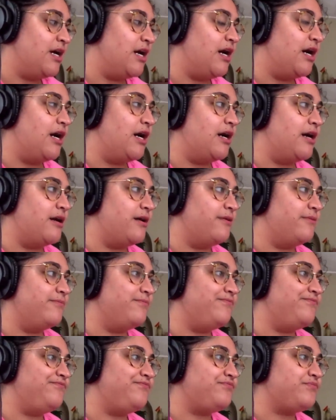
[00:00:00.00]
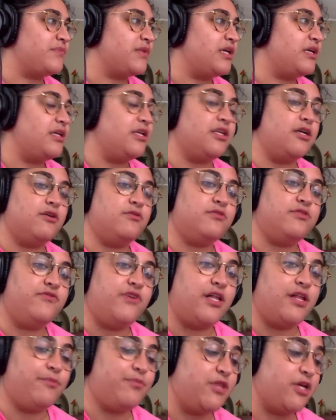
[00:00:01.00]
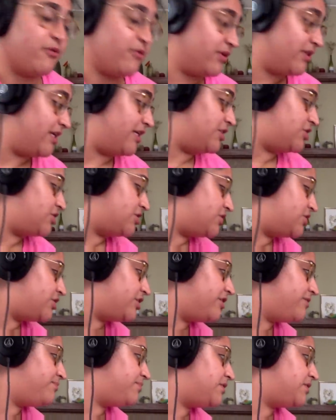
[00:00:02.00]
um, you know, developed their relationships?